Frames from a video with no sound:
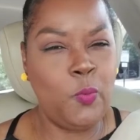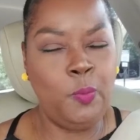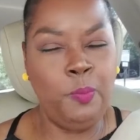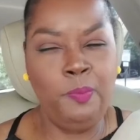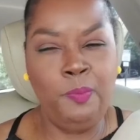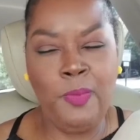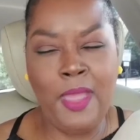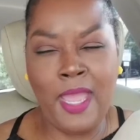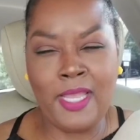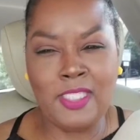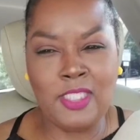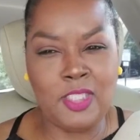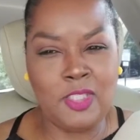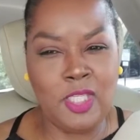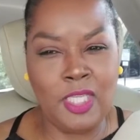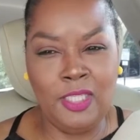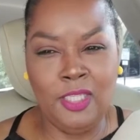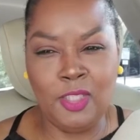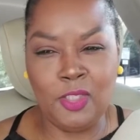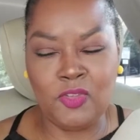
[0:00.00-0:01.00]

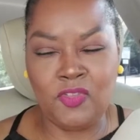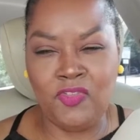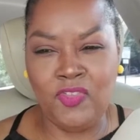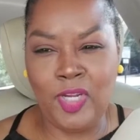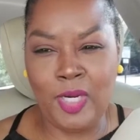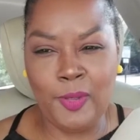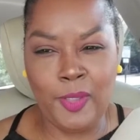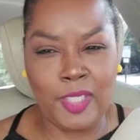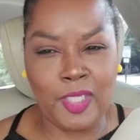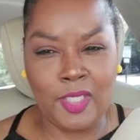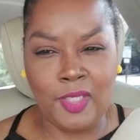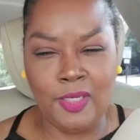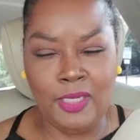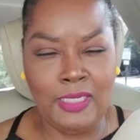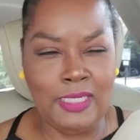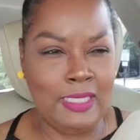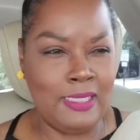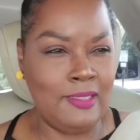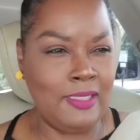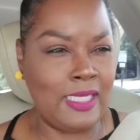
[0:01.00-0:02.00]
matched and looked very
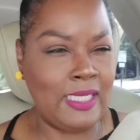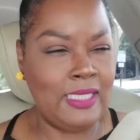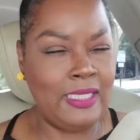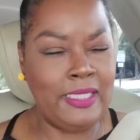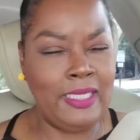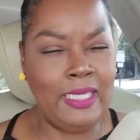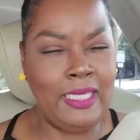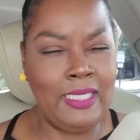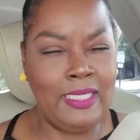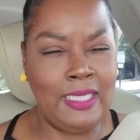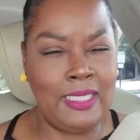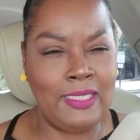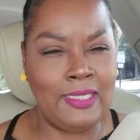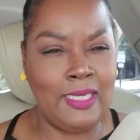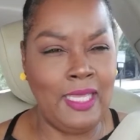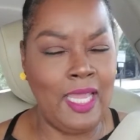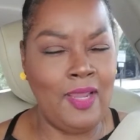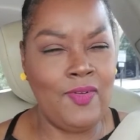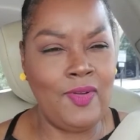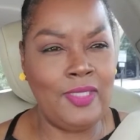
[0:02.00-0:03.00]
good and clean, and
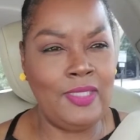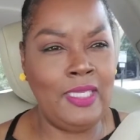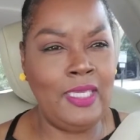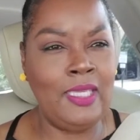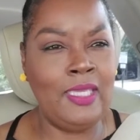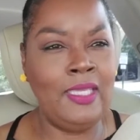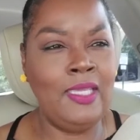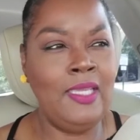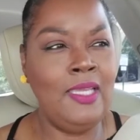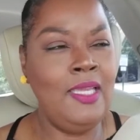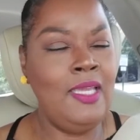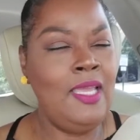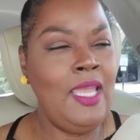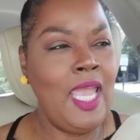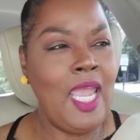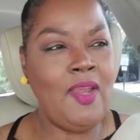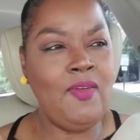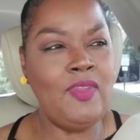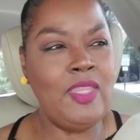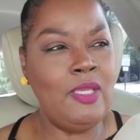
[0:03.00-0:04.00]
everything
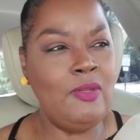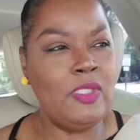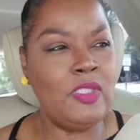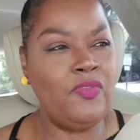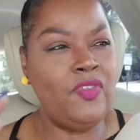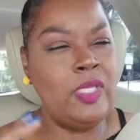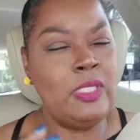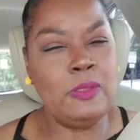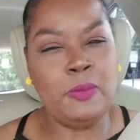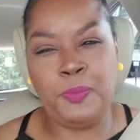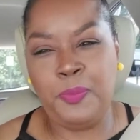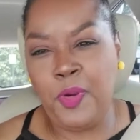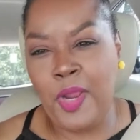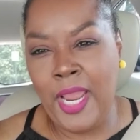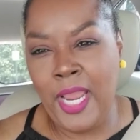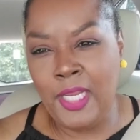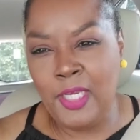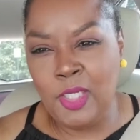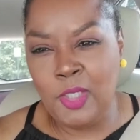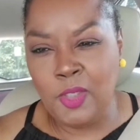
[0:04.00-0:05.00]
was fit.
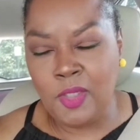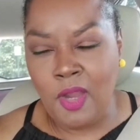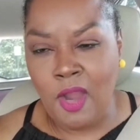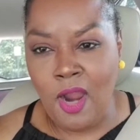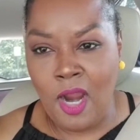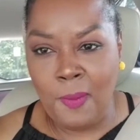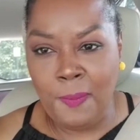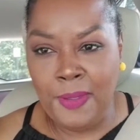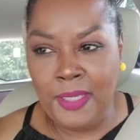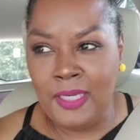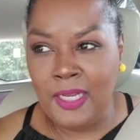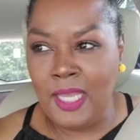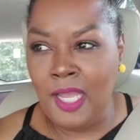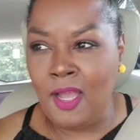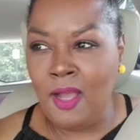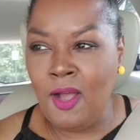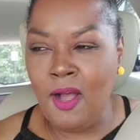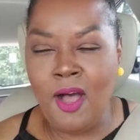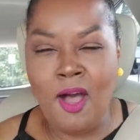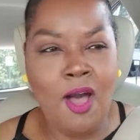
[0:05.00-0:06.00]
Brand new carpet
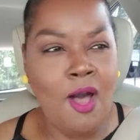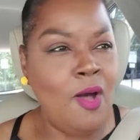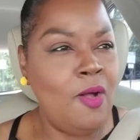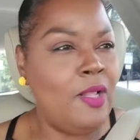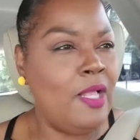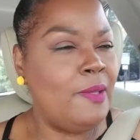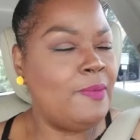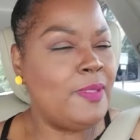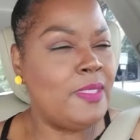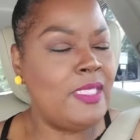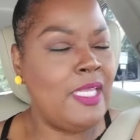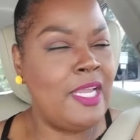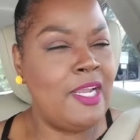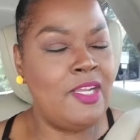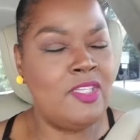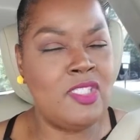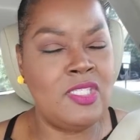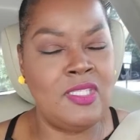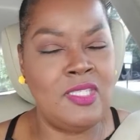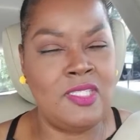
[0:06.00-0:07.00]
all
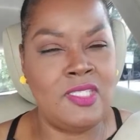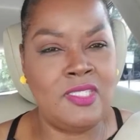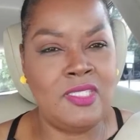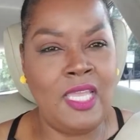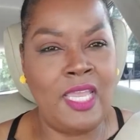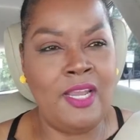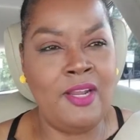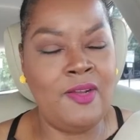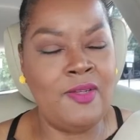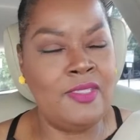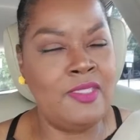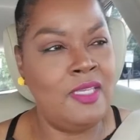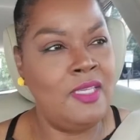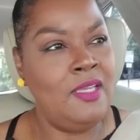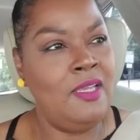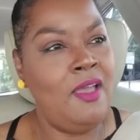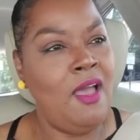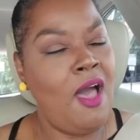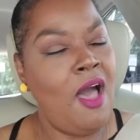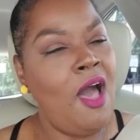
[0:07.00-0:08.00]
upstairs and the stairs,
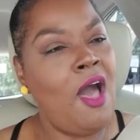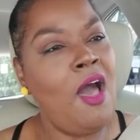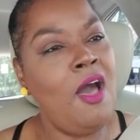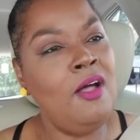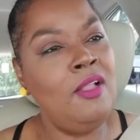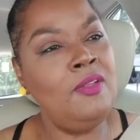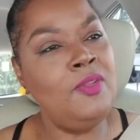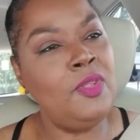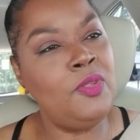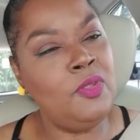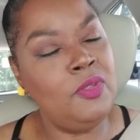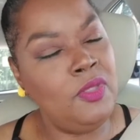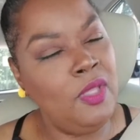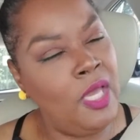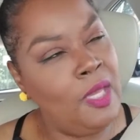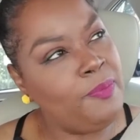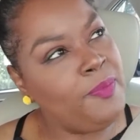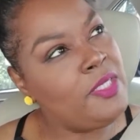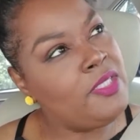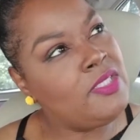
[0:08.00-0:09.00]
all
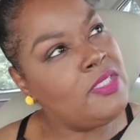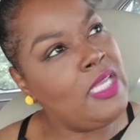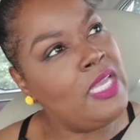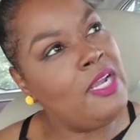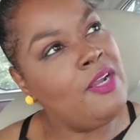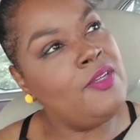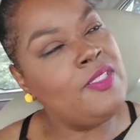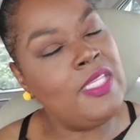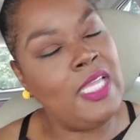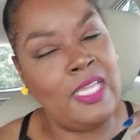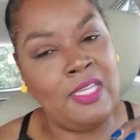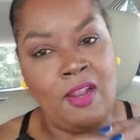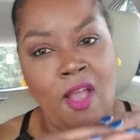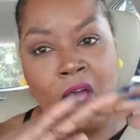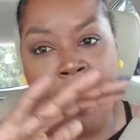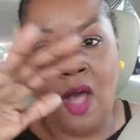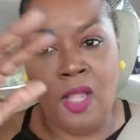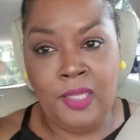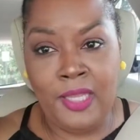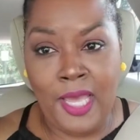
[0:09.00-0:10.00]
up the stairs and
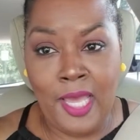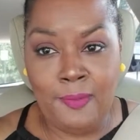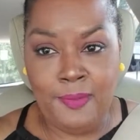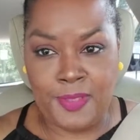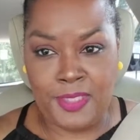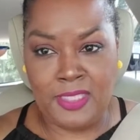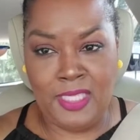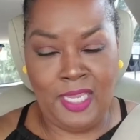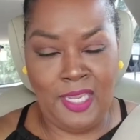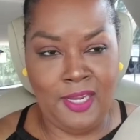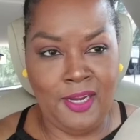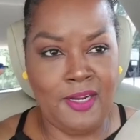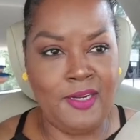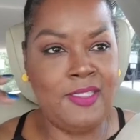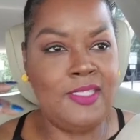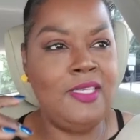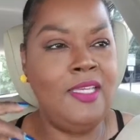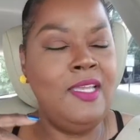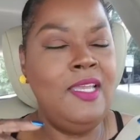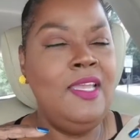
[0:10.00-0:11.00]
all
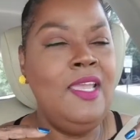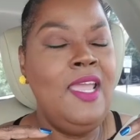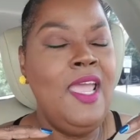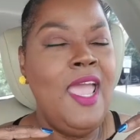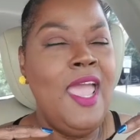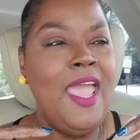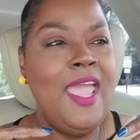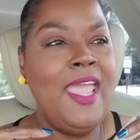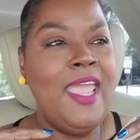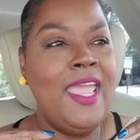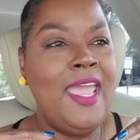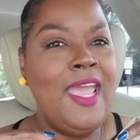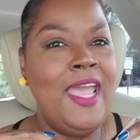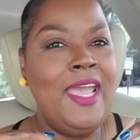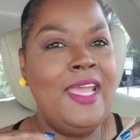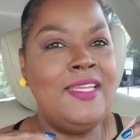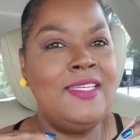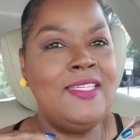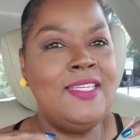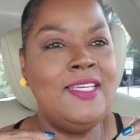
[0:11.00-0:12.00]
upstairs,
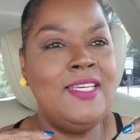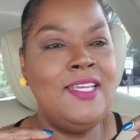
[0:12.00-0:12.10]
and